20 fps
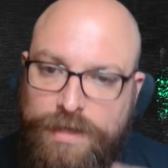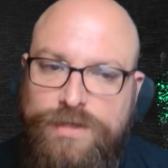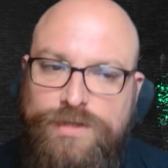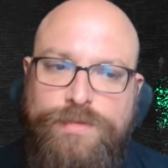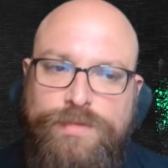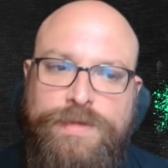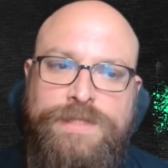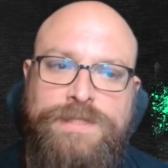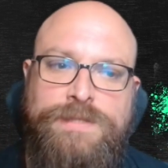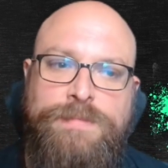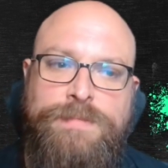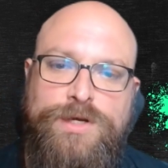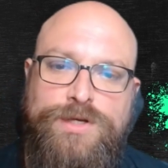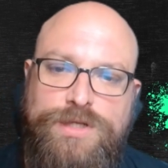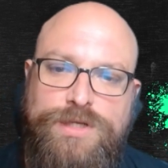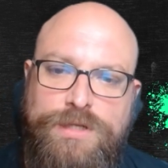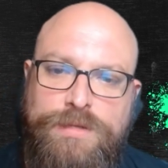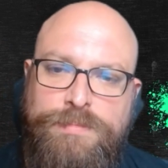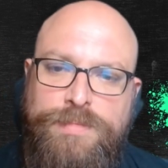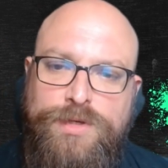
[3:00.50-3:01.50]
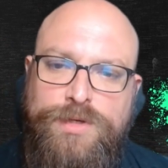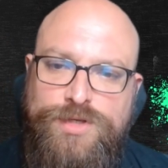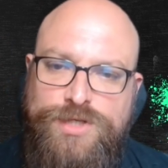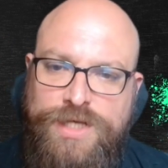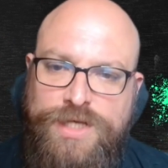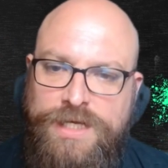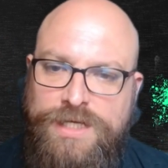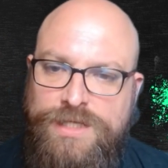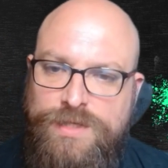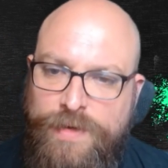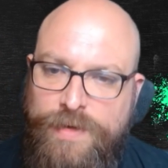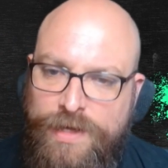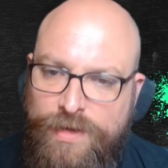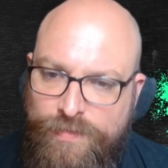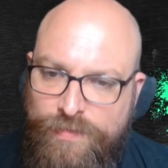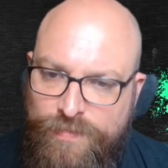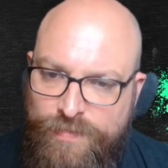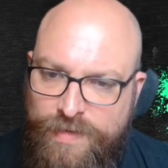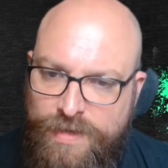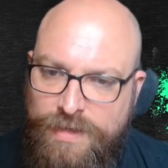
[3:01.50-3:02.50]
So whereas emotional abuse changes the way
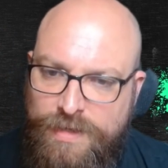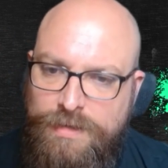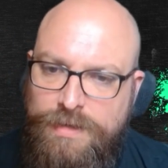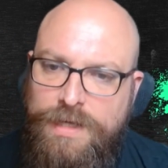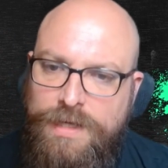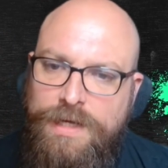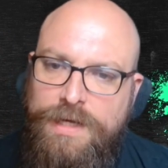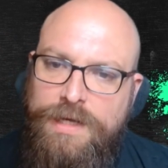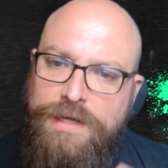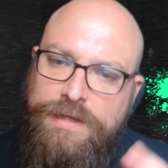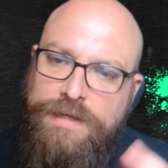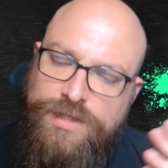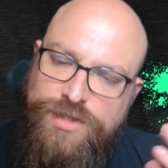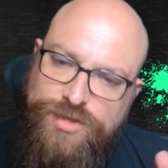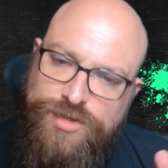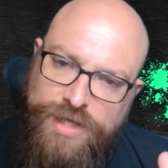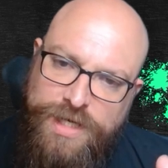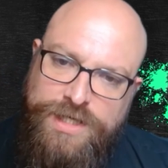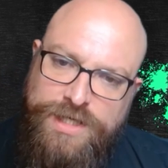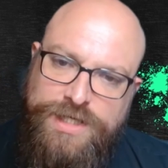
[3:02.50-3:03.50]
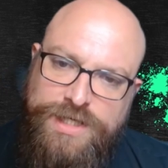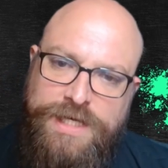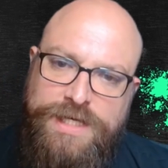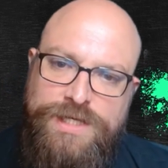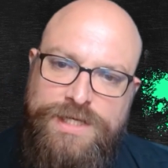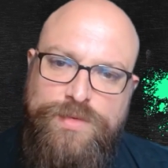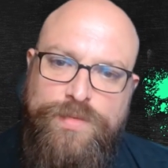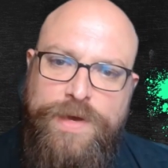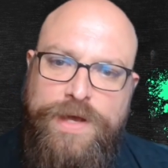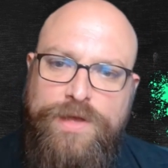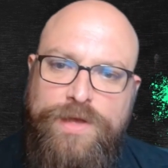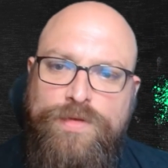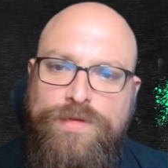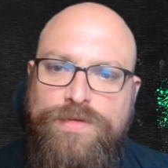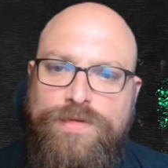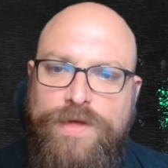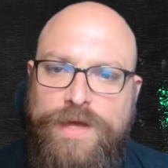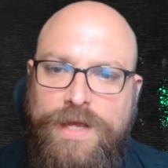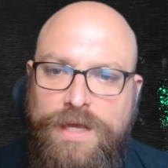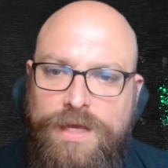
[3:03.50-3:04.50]
you feel, this is trying to change the way you
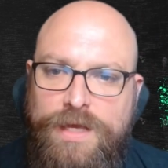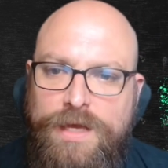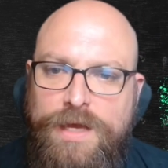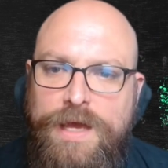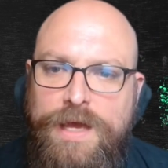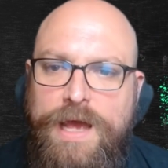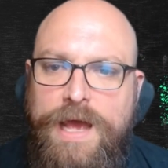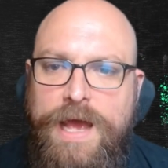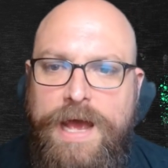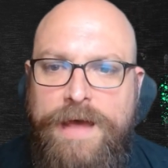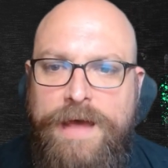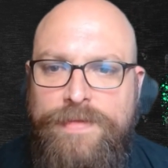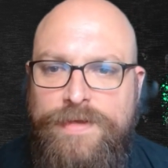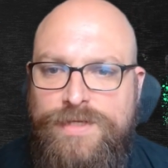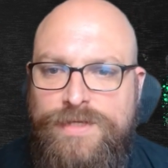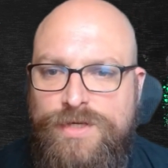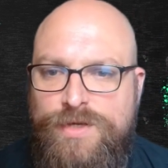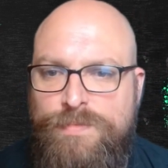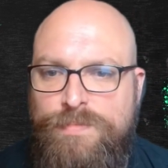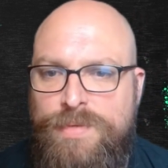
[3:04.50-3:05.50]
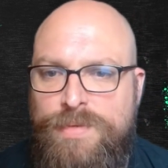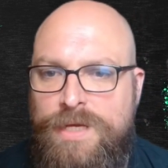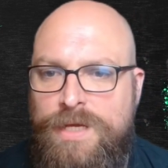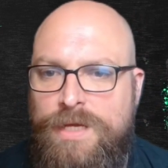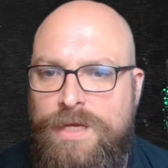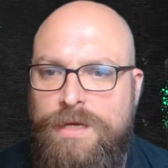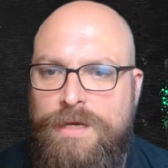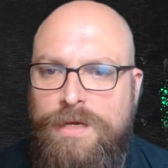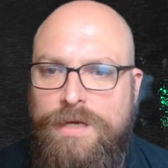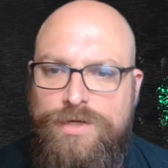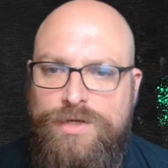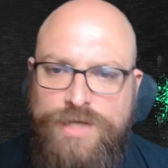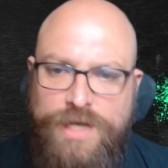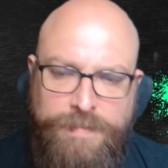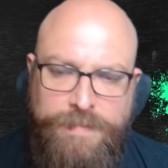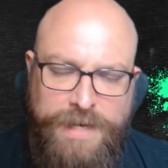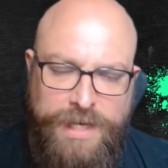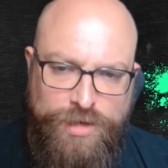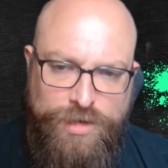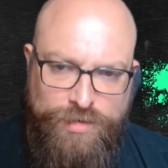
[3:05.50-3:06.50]
think. And this could be trying
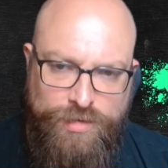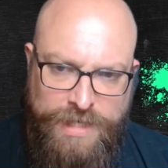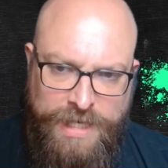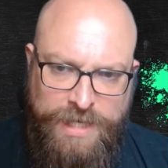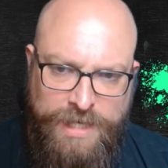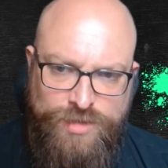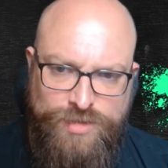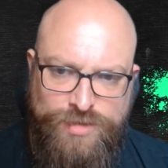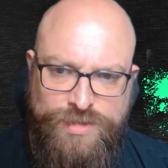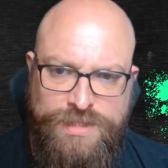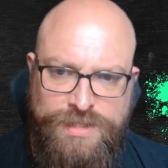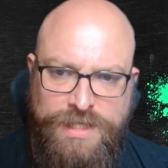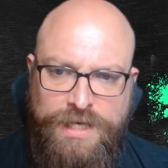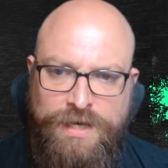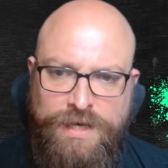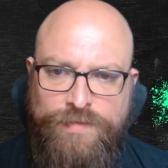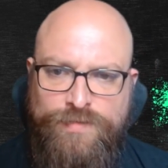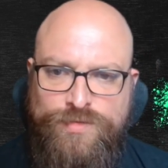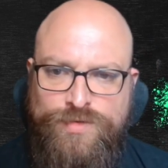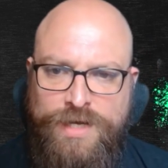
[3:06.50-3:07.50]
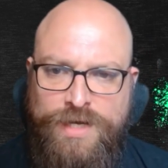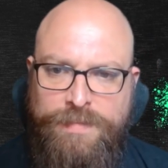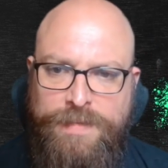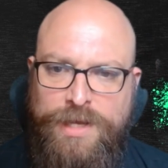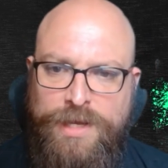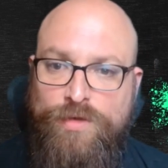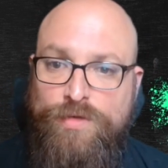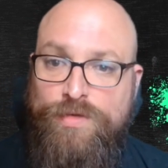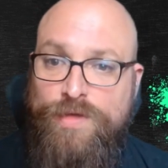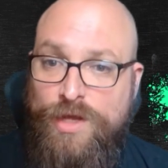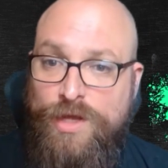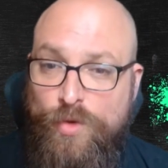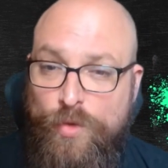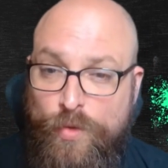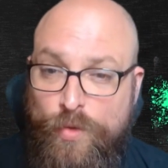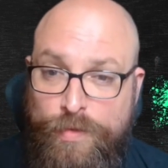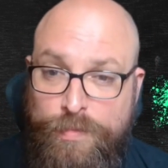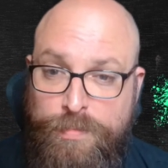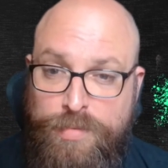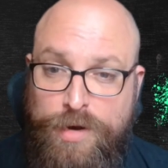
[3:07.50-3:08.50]
to make you doubt yourself, trying to make you think
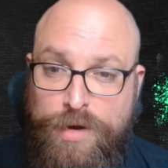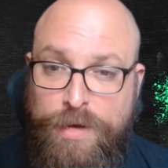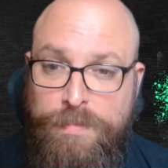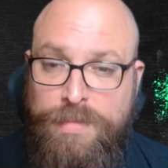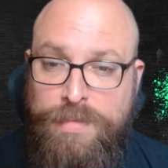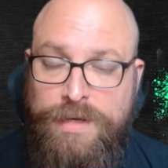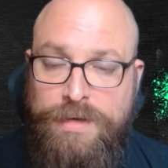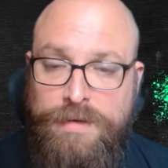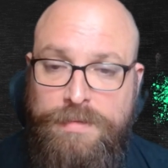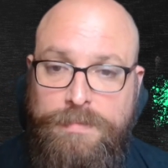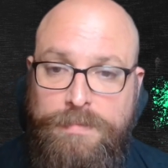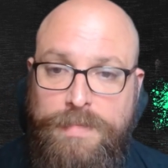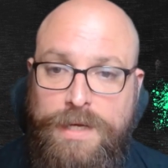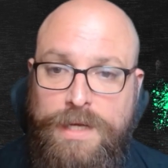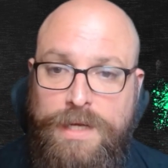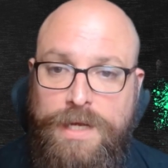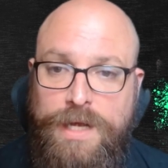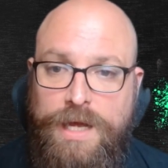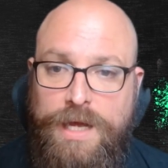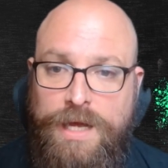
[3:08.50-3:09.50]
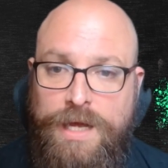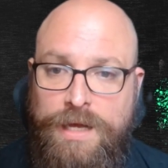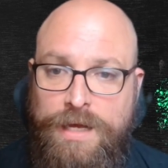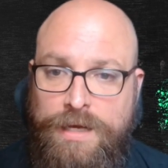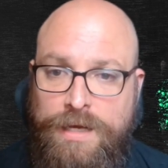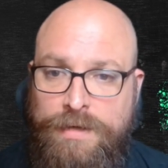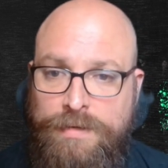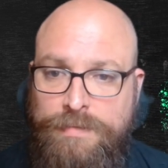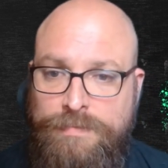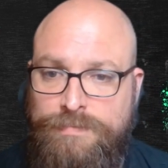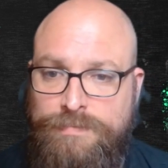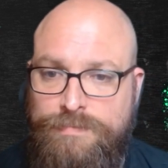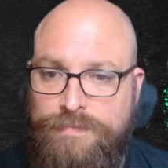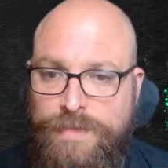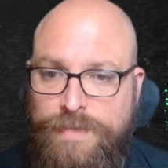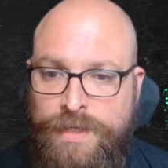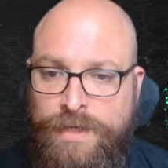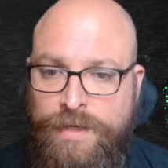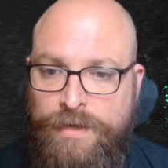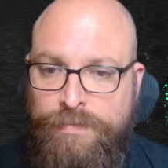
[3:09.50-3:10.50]
you're the problem.
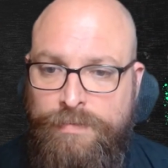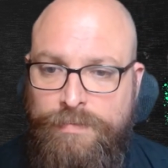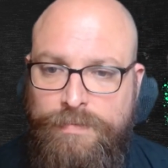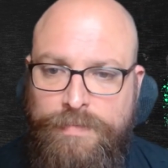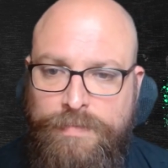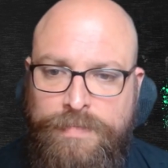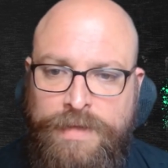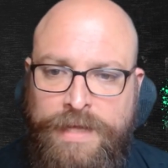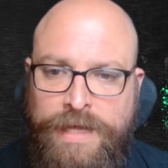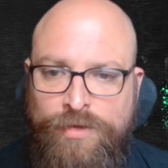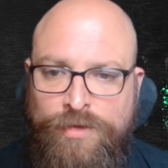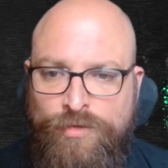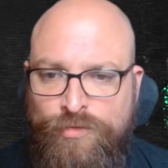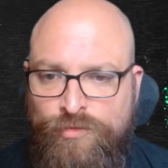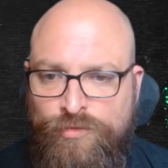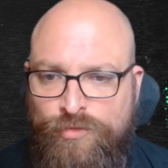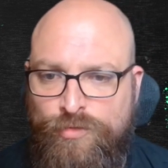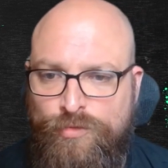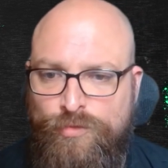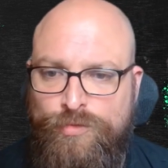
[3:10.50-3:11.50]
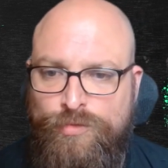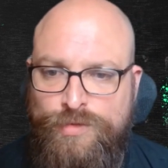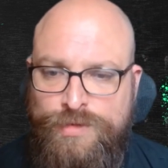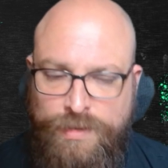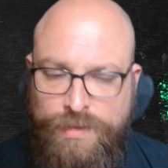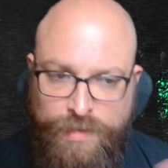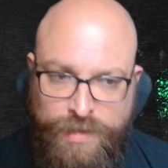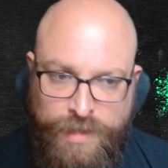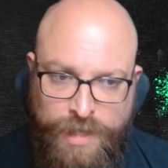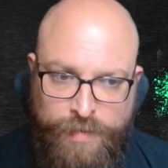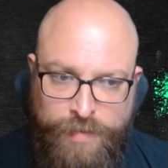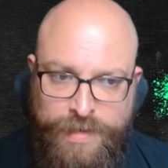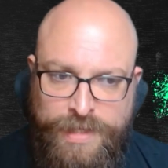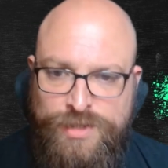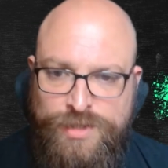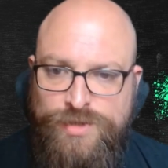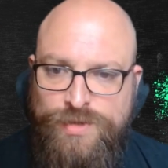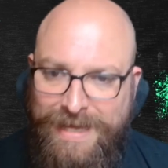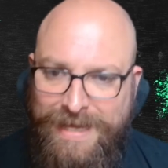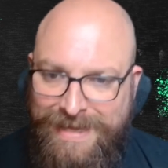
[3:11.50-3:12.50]
They use tools that will go
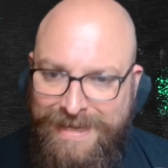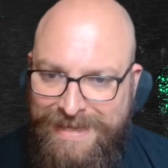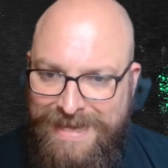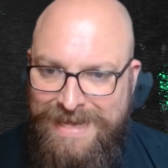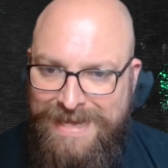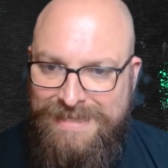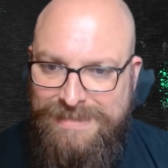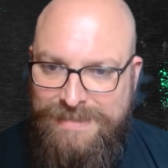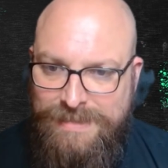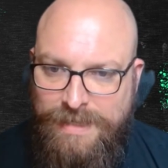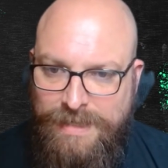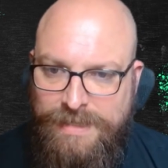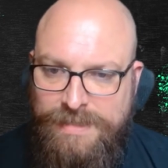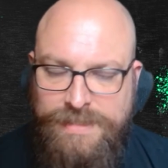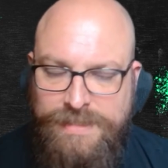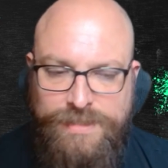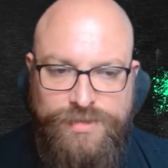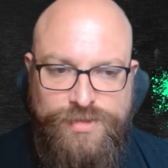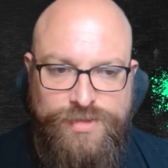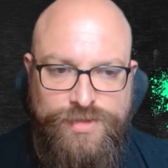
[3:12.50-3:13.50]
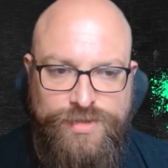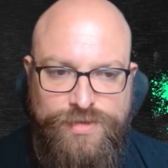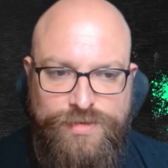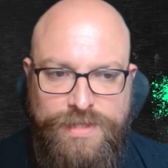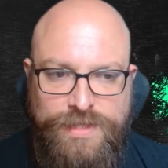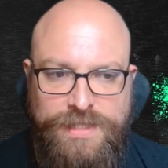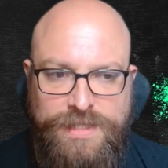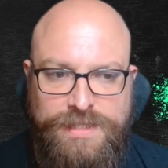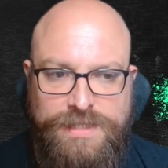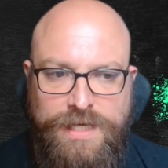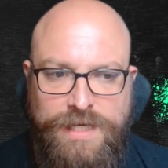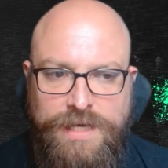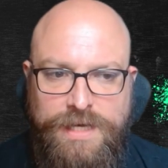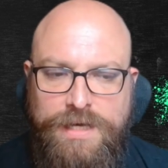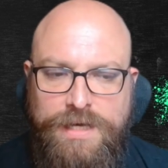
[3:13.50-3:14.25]
into like gaslighting to do this.